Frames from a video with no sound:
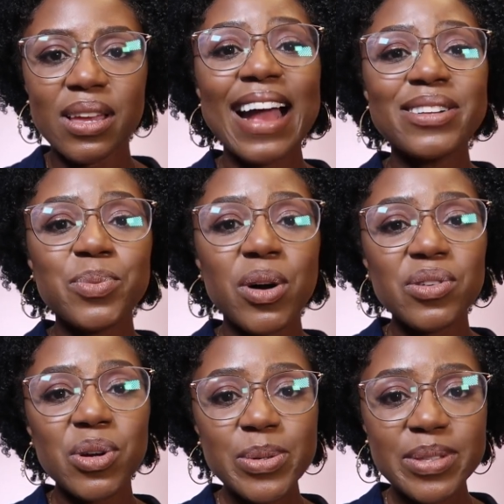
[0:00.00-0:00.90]
And
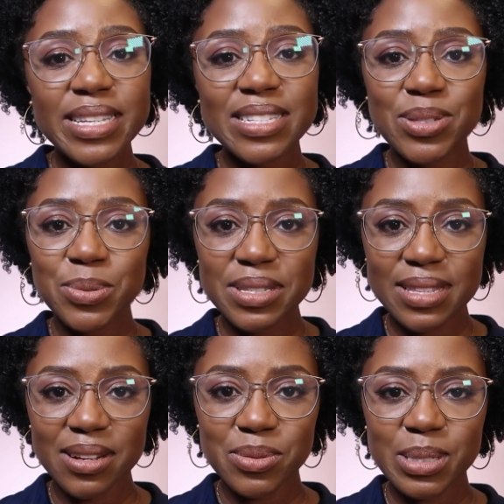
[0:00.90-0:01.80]
what goes into a
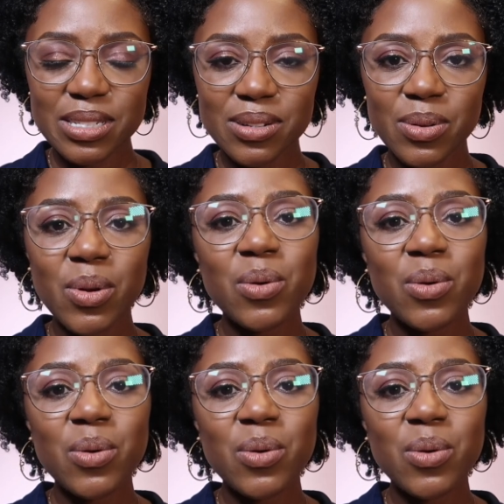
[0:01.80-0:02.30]
sandwich?